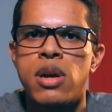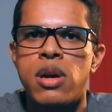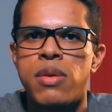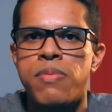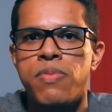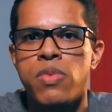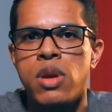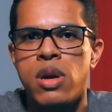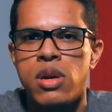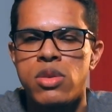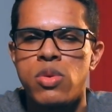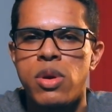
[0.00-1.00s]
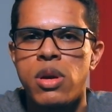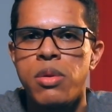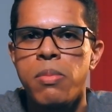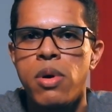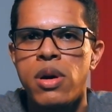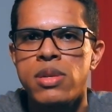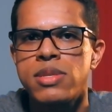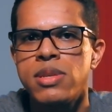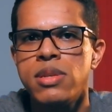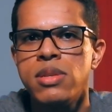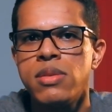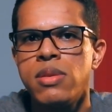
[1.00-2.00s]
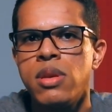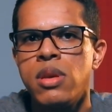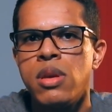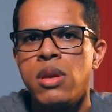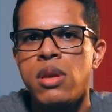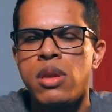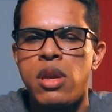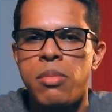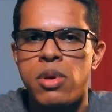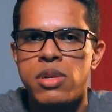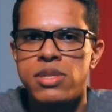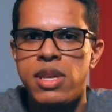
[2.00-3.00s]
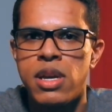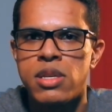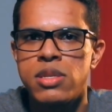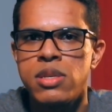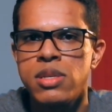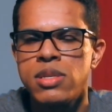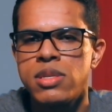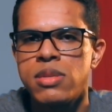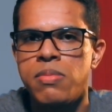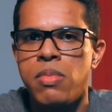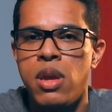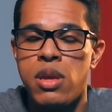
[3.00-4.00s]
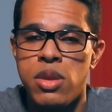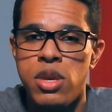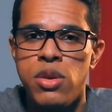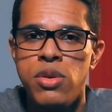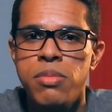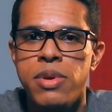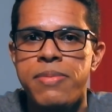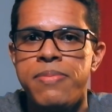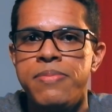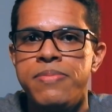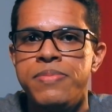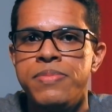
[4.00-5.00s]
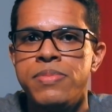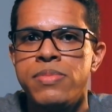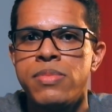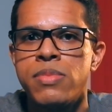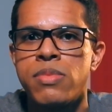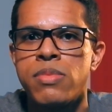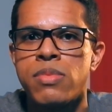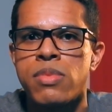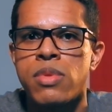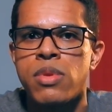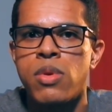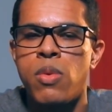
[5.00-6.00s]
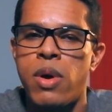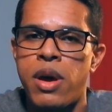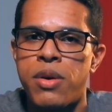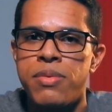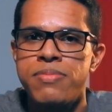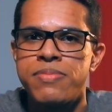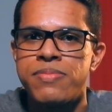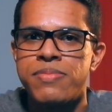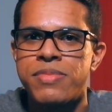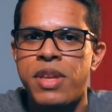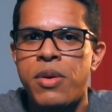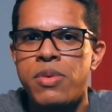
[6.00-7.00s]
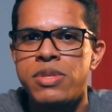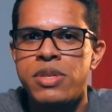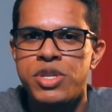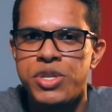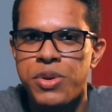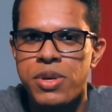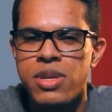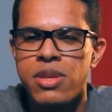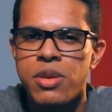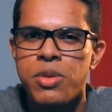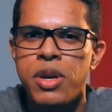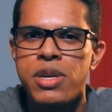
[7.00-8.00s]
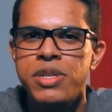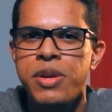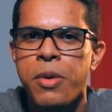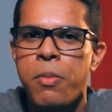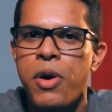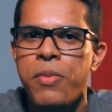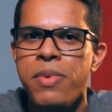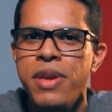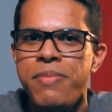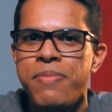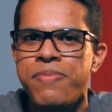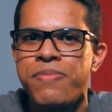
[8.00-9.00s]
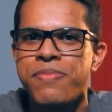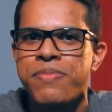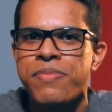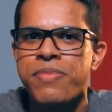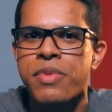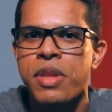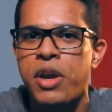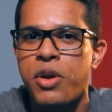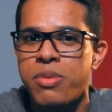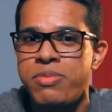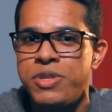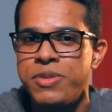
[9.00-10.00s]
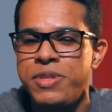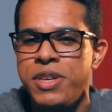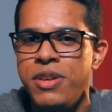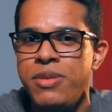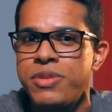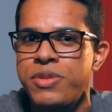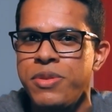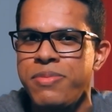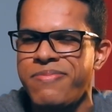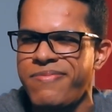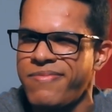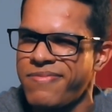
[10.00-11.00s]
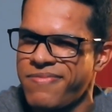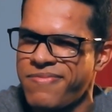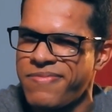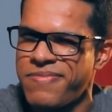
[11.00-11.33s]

are Hardware Unboxed, Gamers Nexus, and Human. Well, that was a short introduction about me. I hope to see you soon.